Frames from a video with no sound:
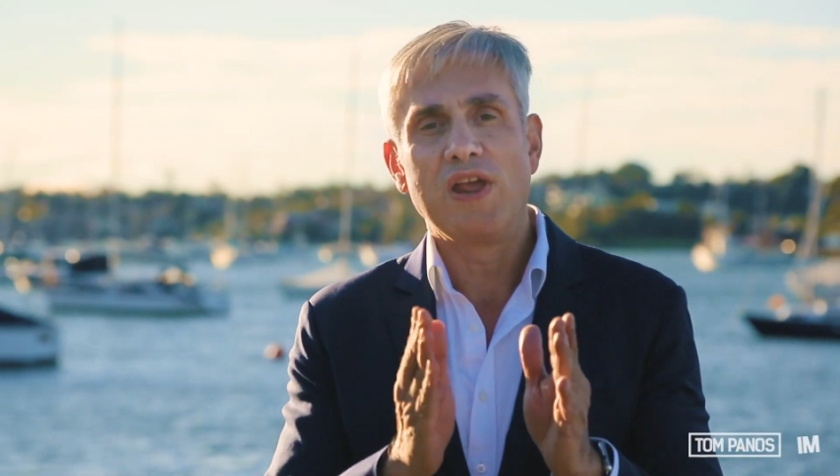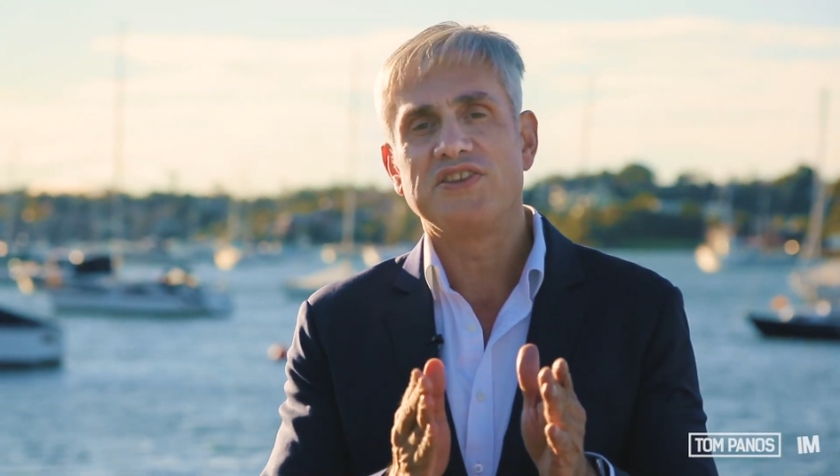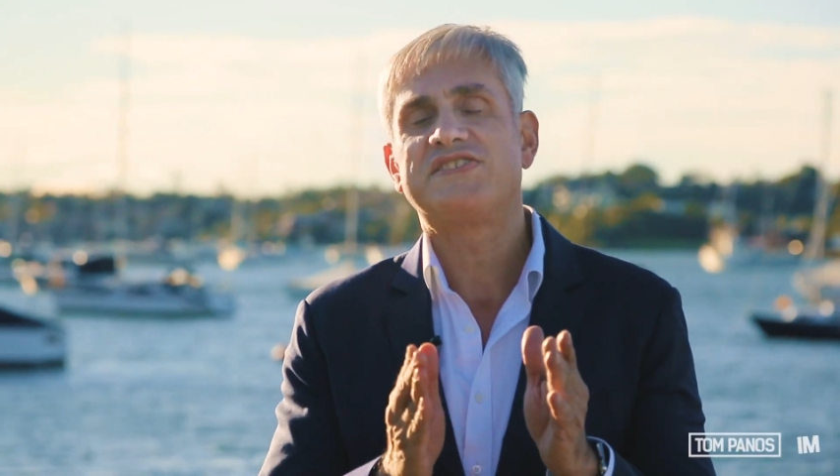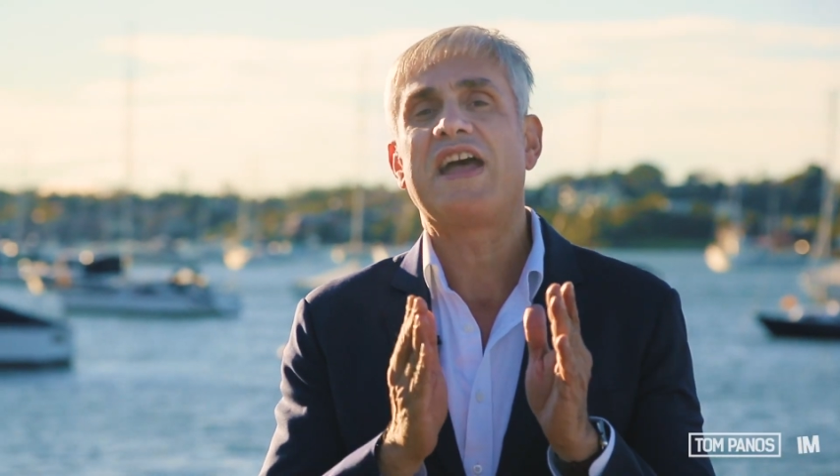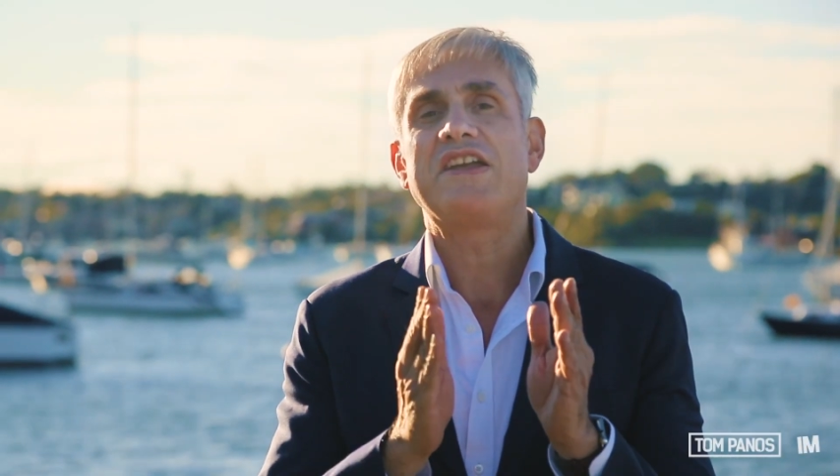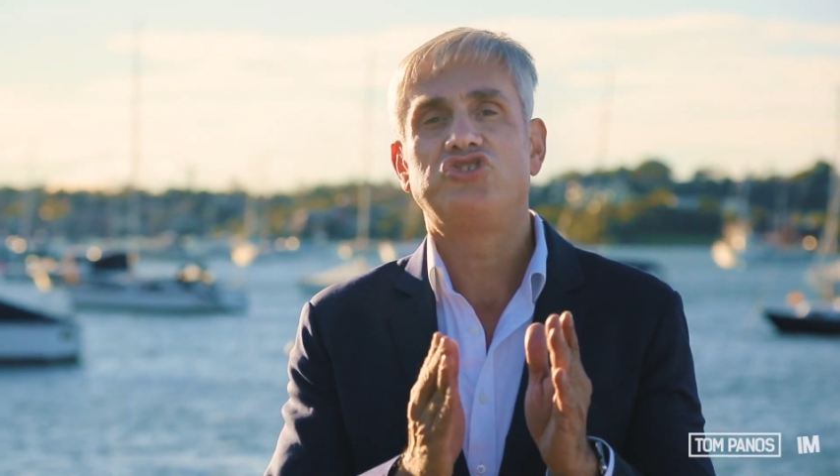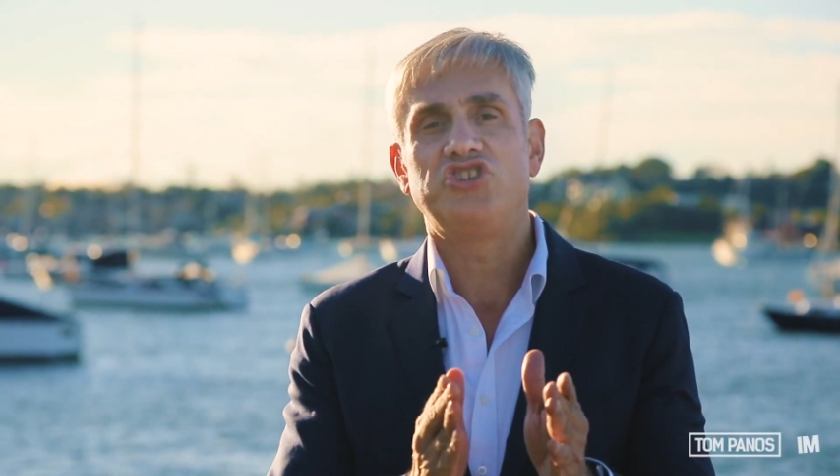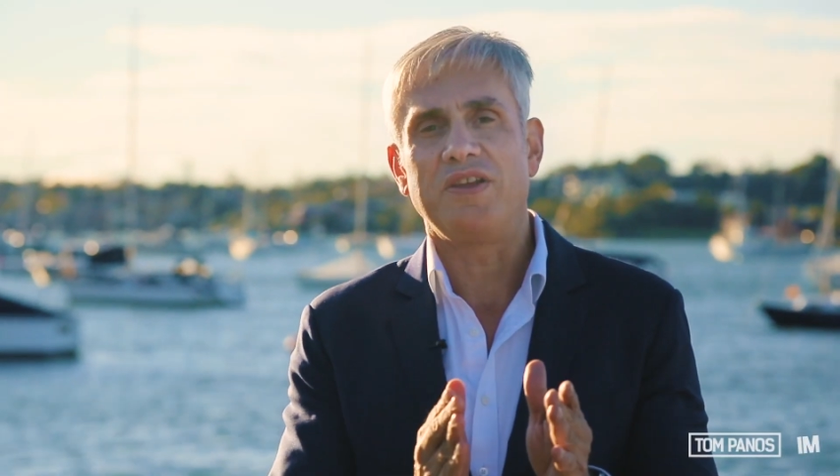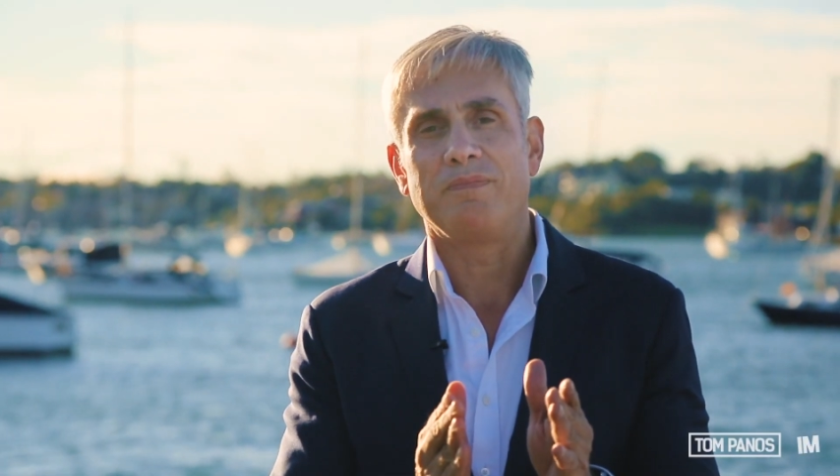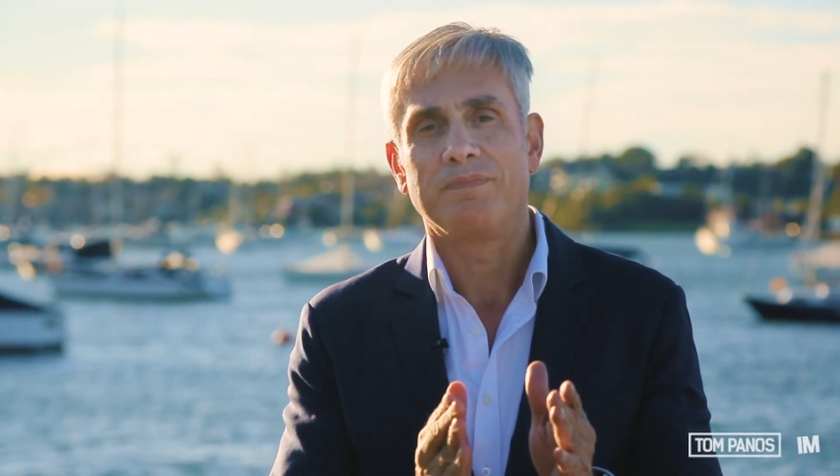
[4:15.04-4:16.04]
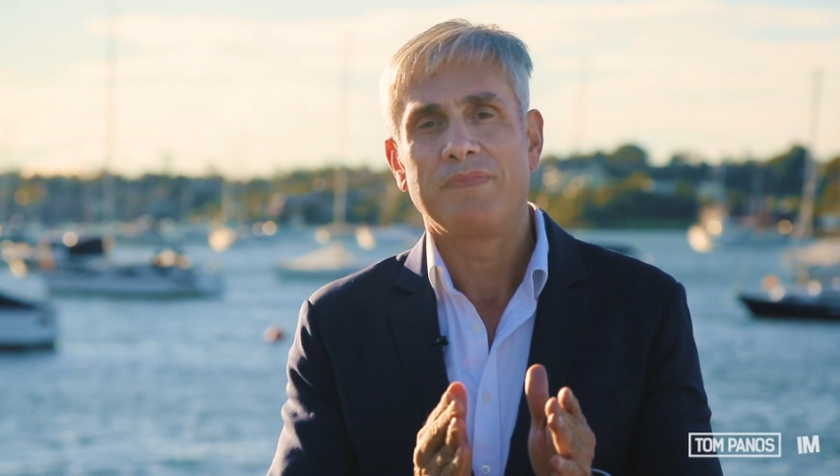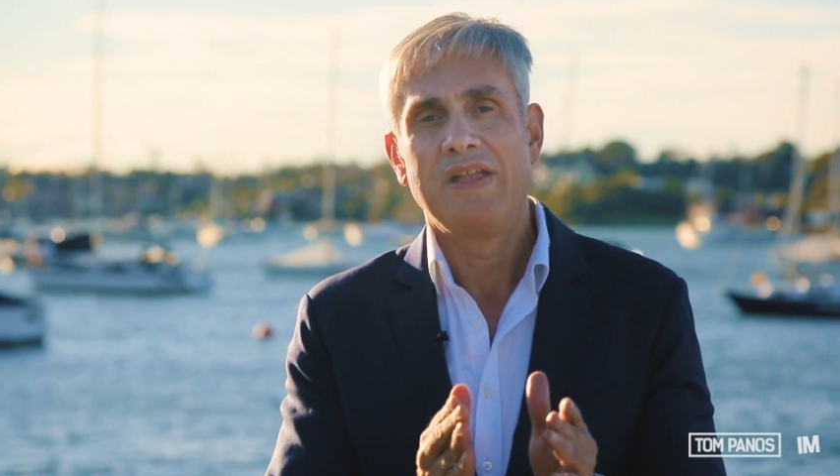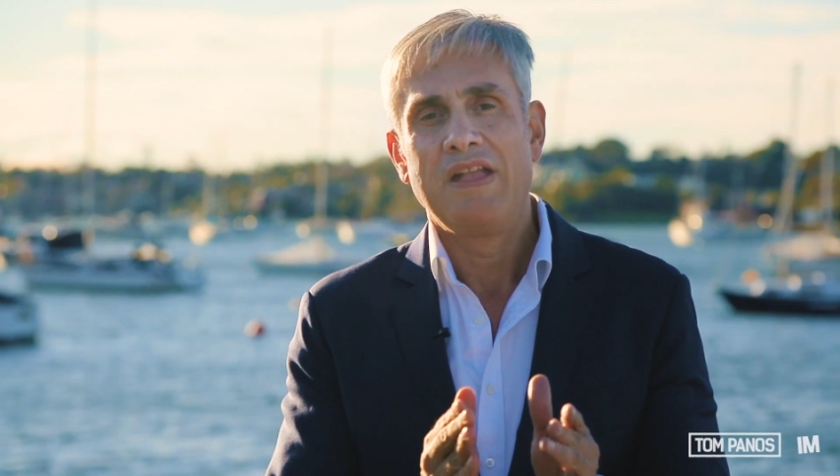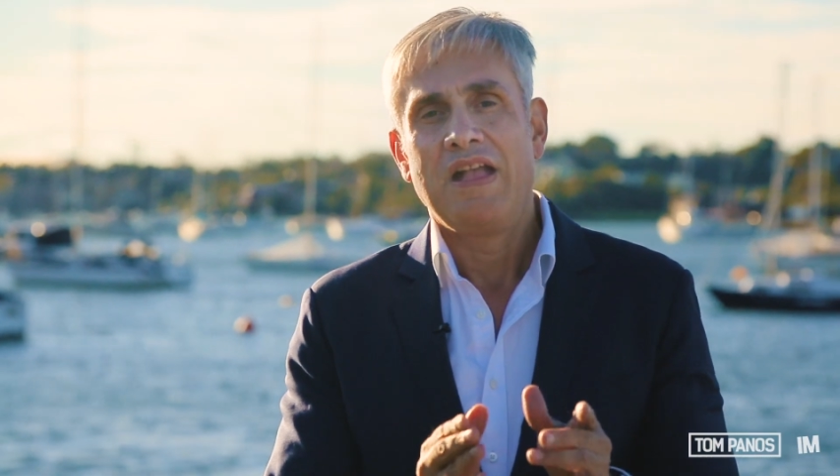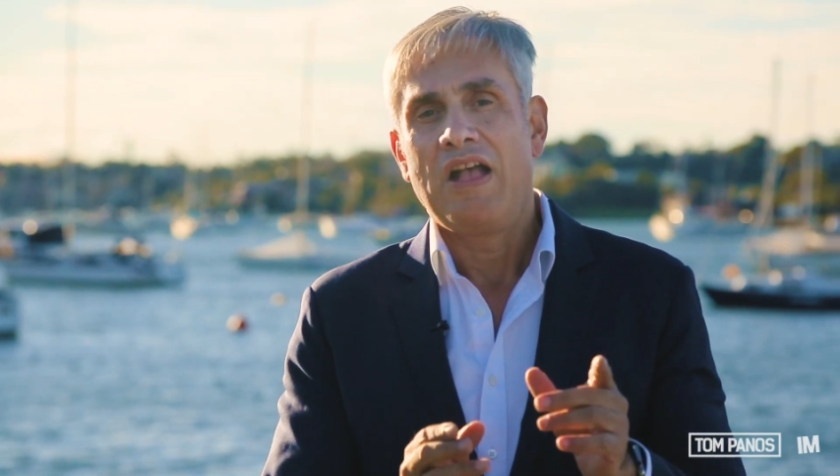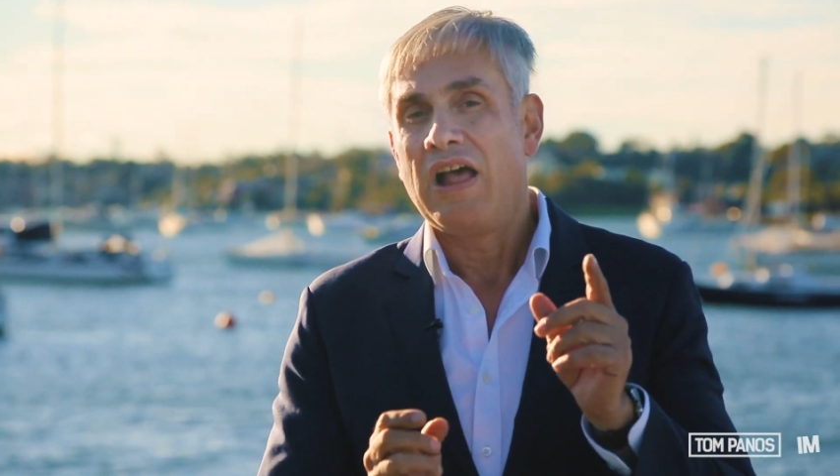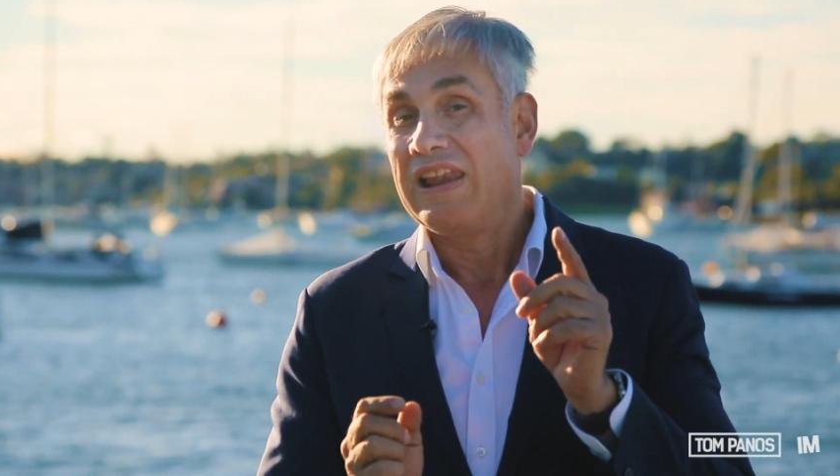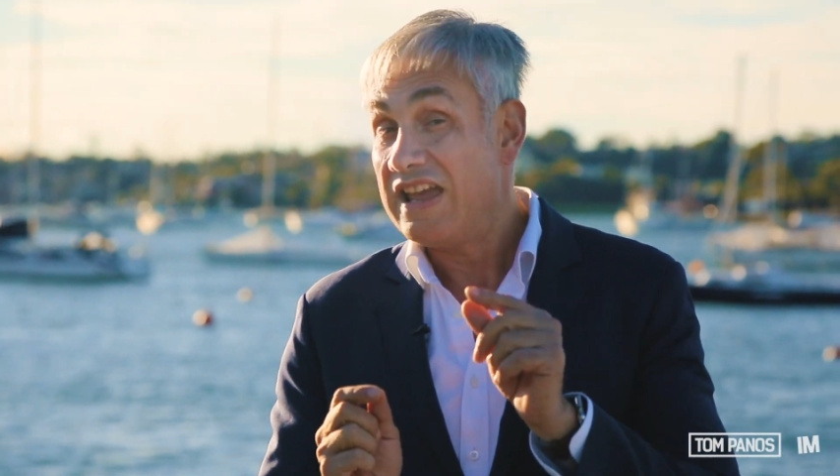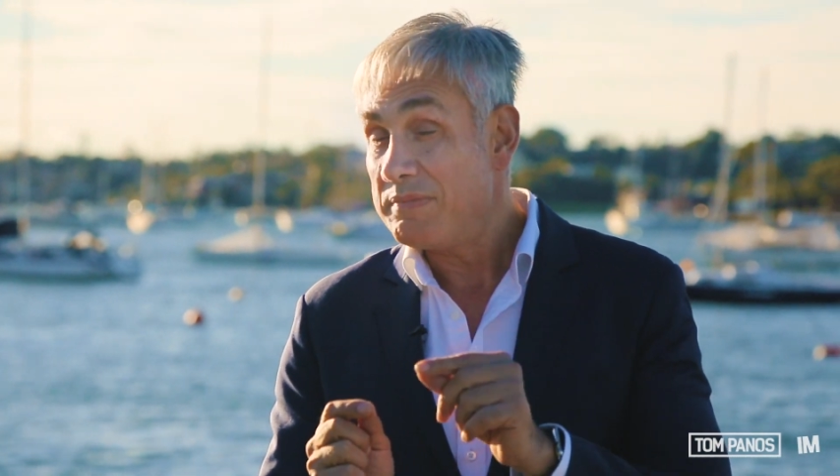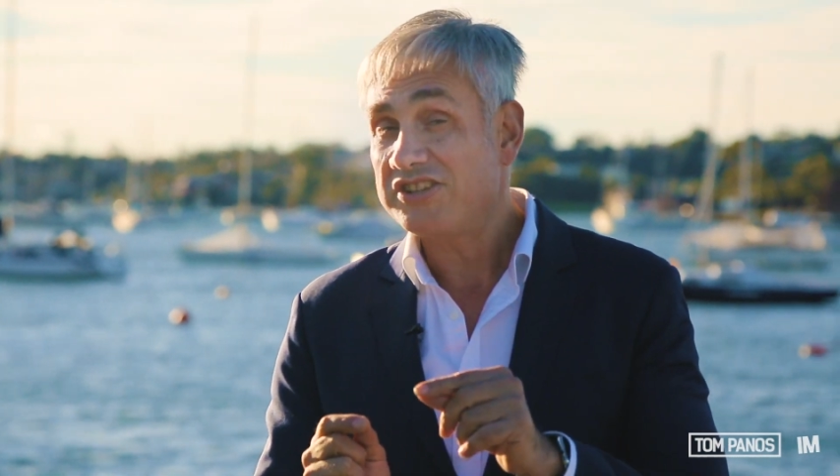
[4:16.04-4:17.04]
Real Estate Gym.
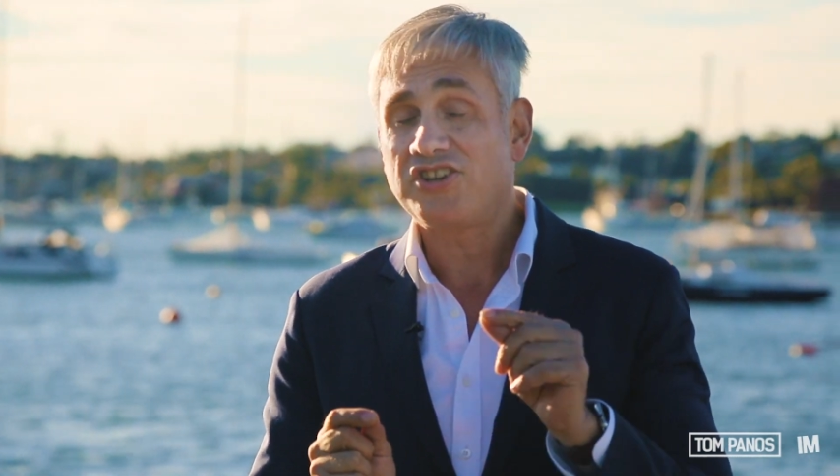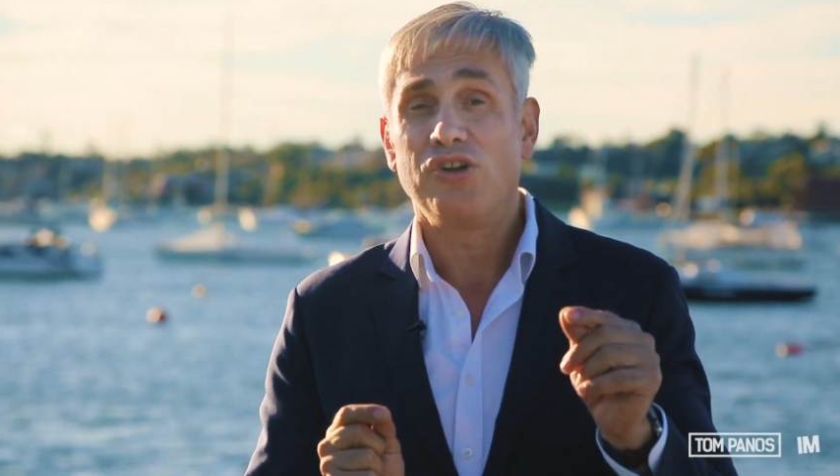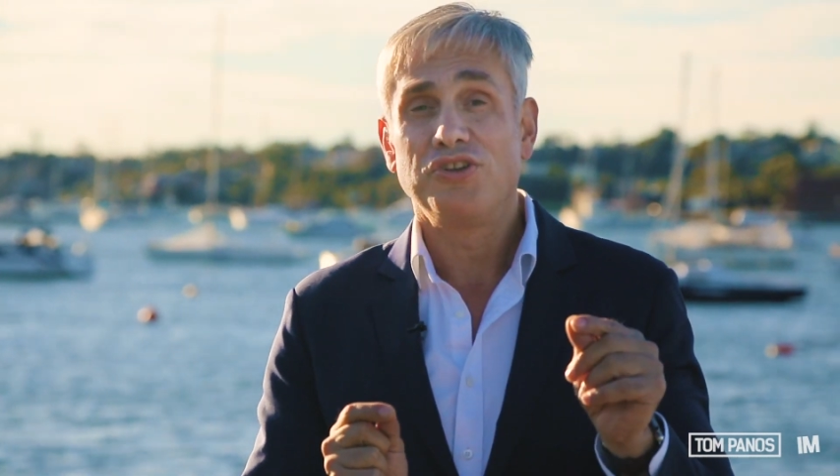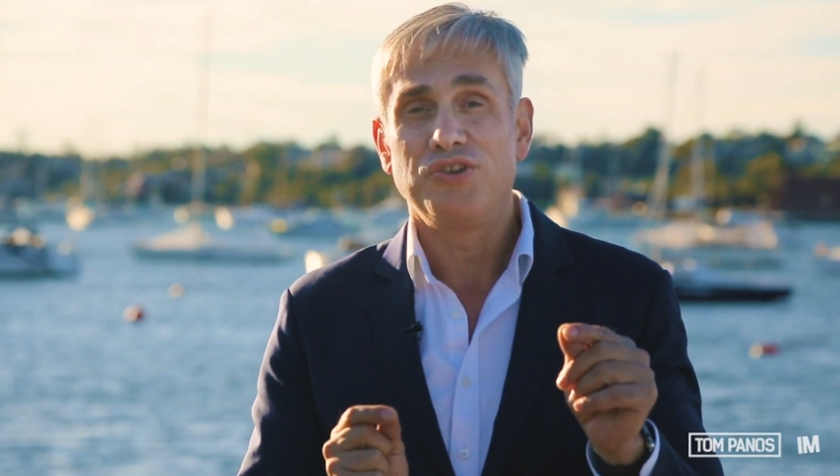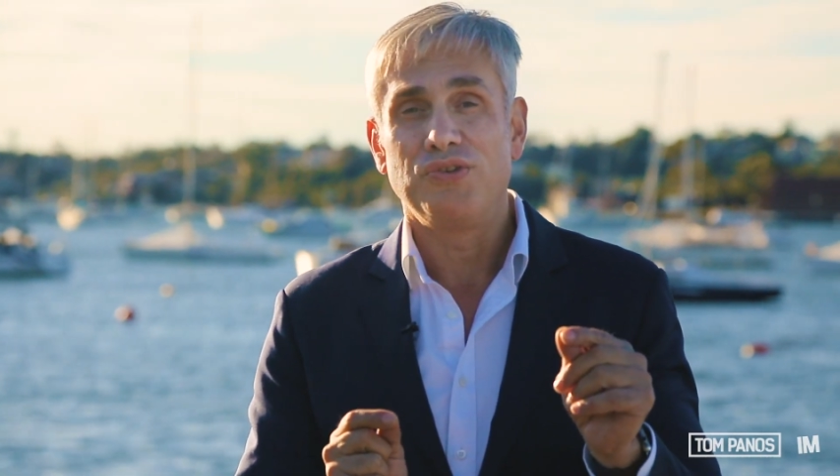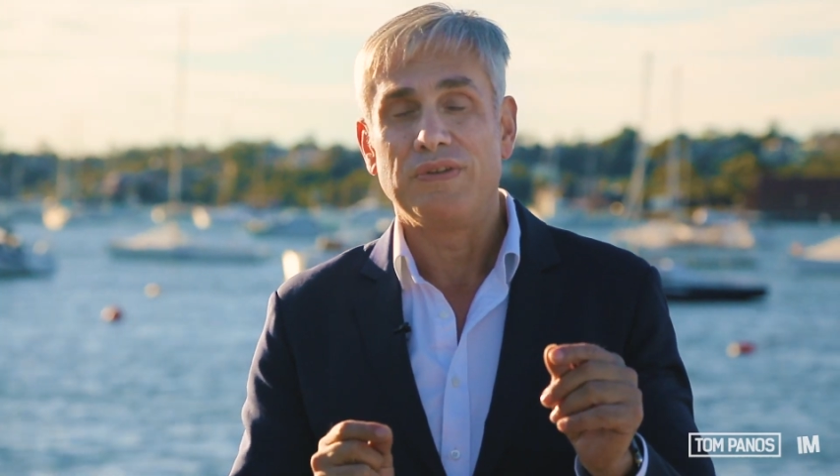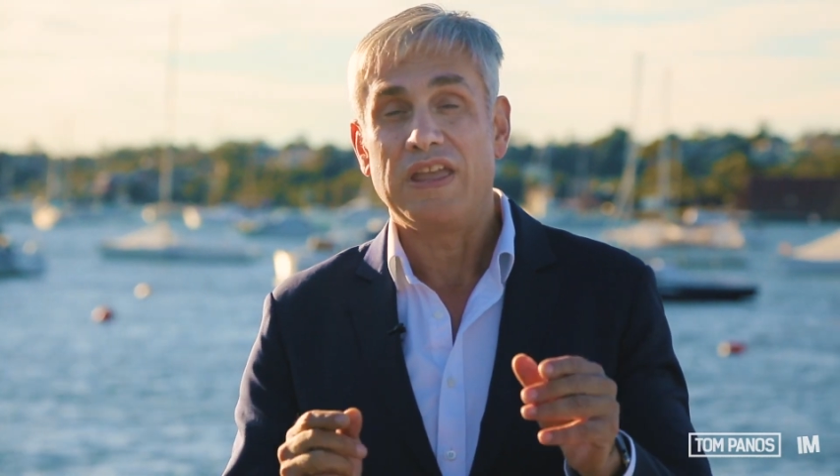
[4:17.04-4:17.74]
Let me tell you,